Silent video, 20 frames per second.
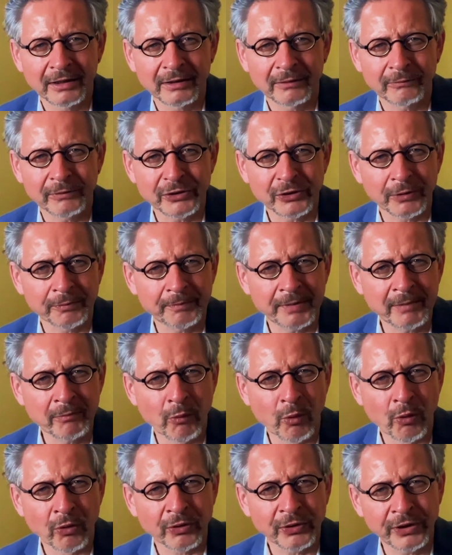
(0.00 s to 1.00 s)
We should be
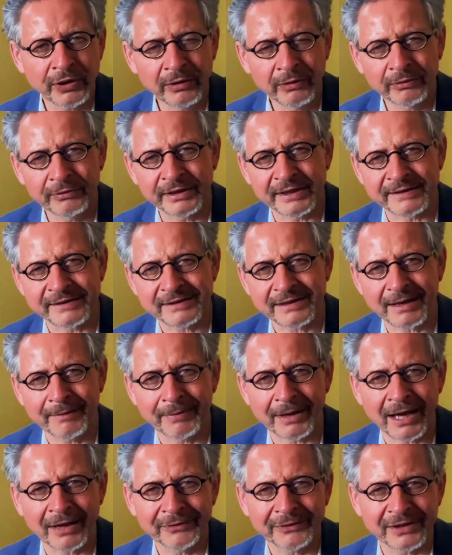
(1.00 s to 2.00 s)
more curious
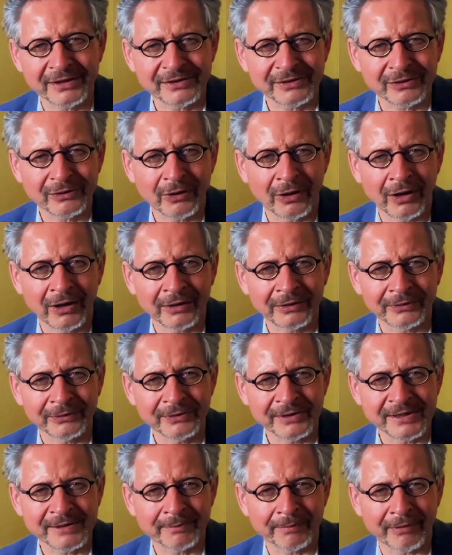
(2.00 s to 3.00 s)
about this God who
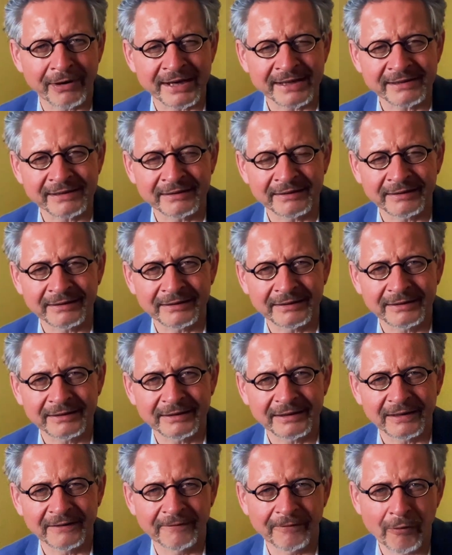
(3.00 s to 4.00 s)
is present,
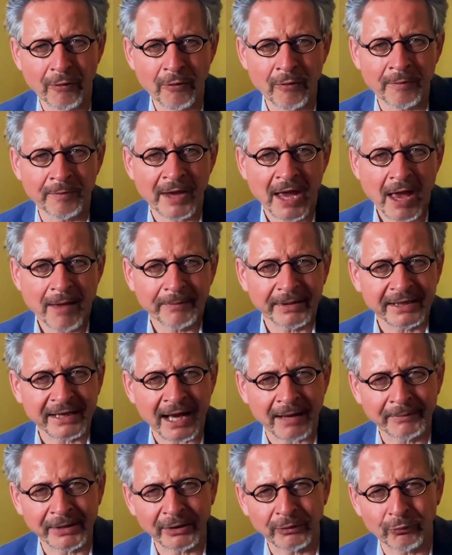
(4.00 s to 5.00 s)
a verb
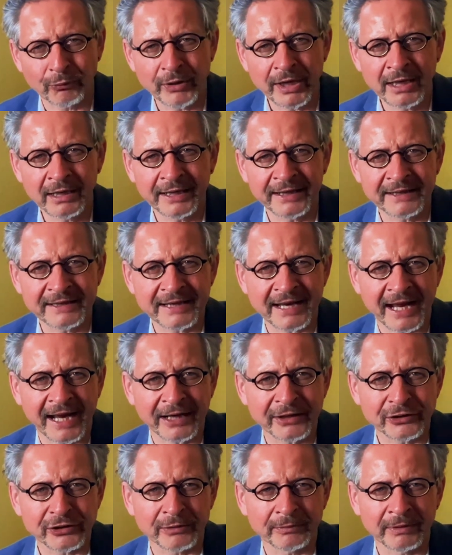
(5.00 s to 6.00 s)
becoming real and
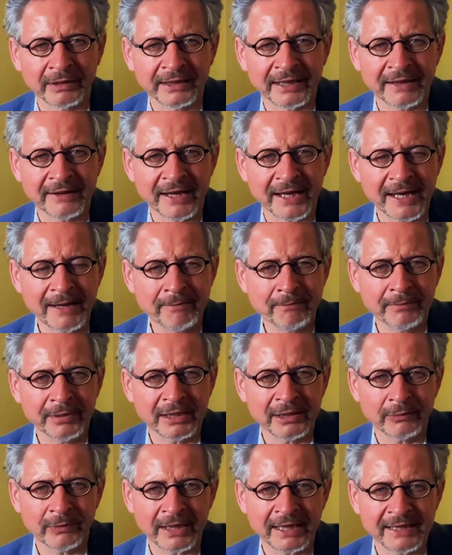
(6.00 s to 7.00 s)
tangible in the
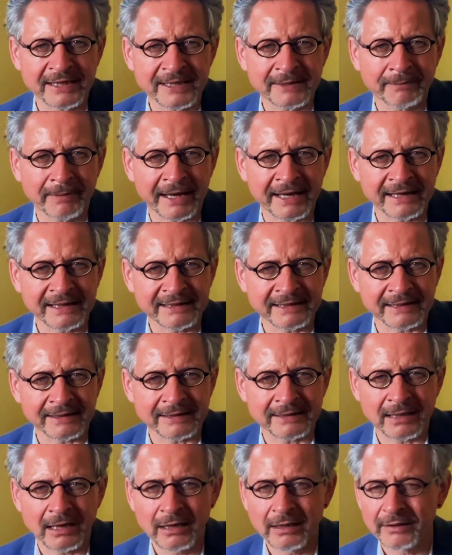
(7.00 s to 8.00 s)
in-between
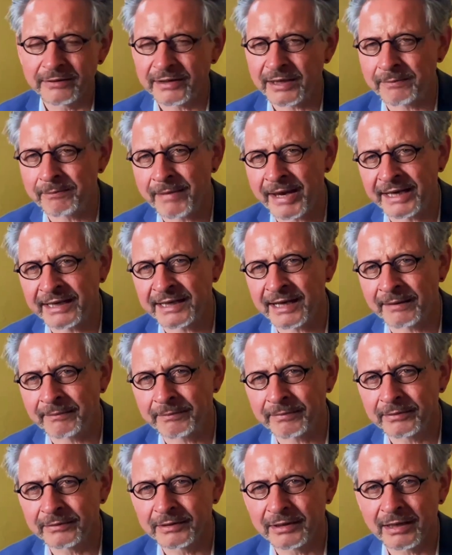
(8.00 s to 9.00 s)
spaces that make up
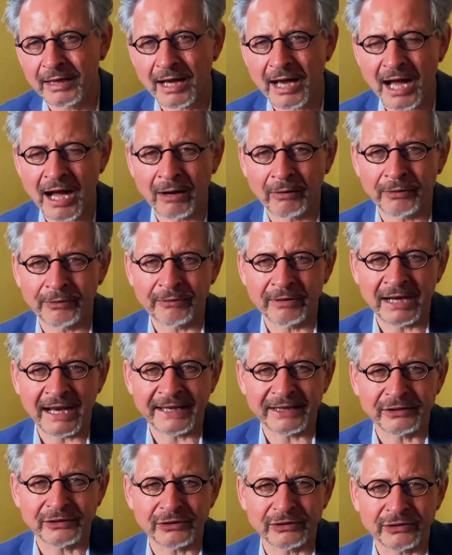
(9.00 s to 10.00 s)
our
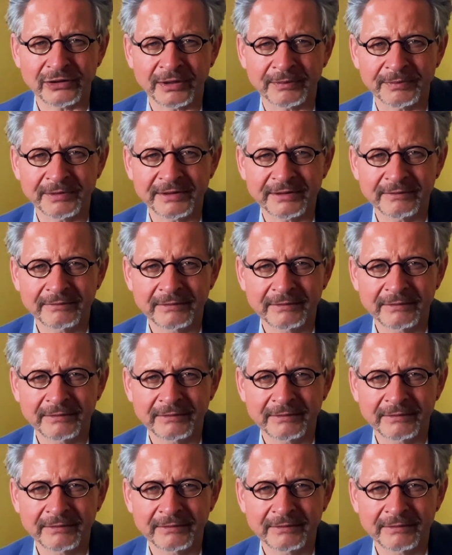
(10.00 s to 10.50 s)
relationships.